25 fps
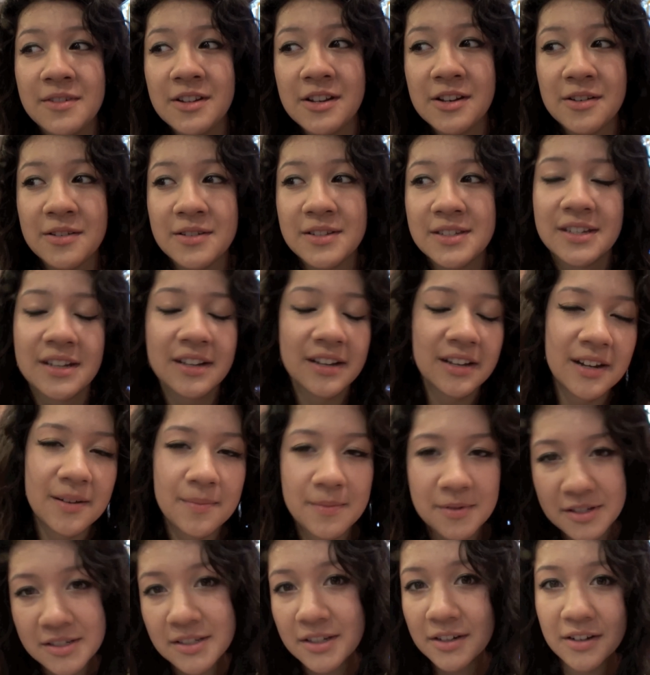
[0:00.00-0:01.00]
you know, suck it
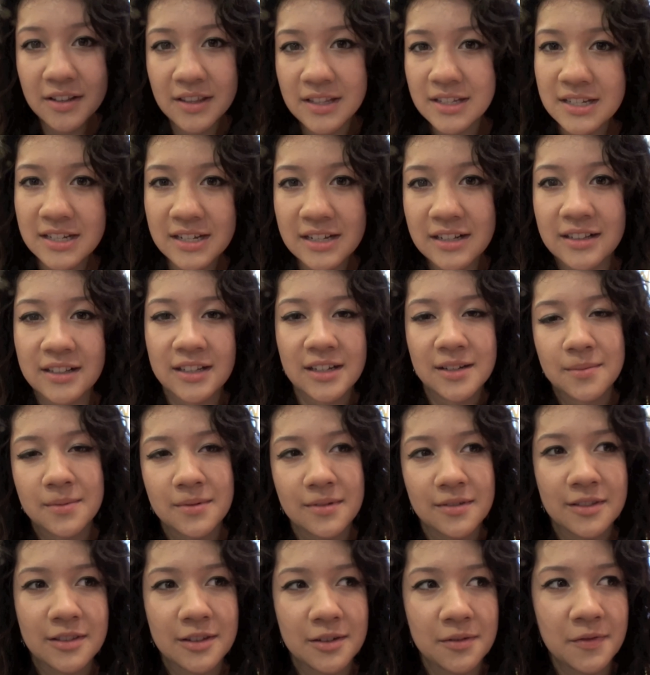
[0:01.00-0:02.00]
up and just go to the teen club
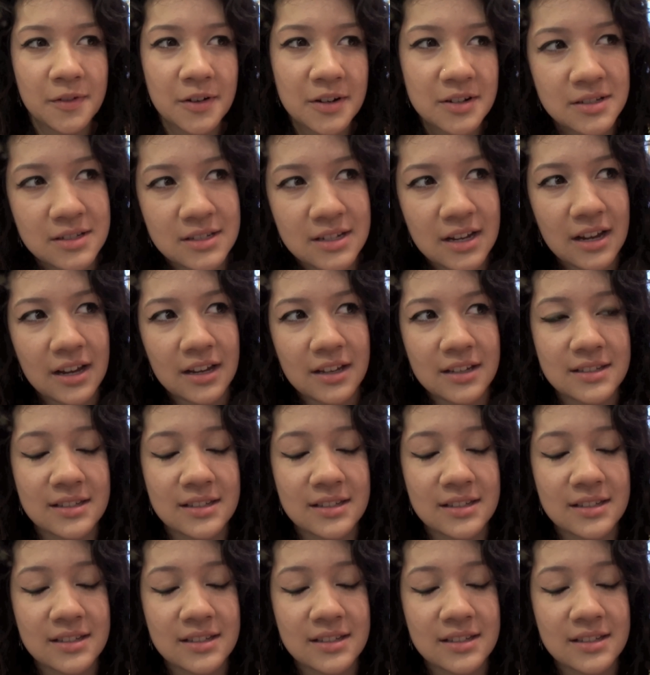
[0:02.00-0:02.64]
on the first day.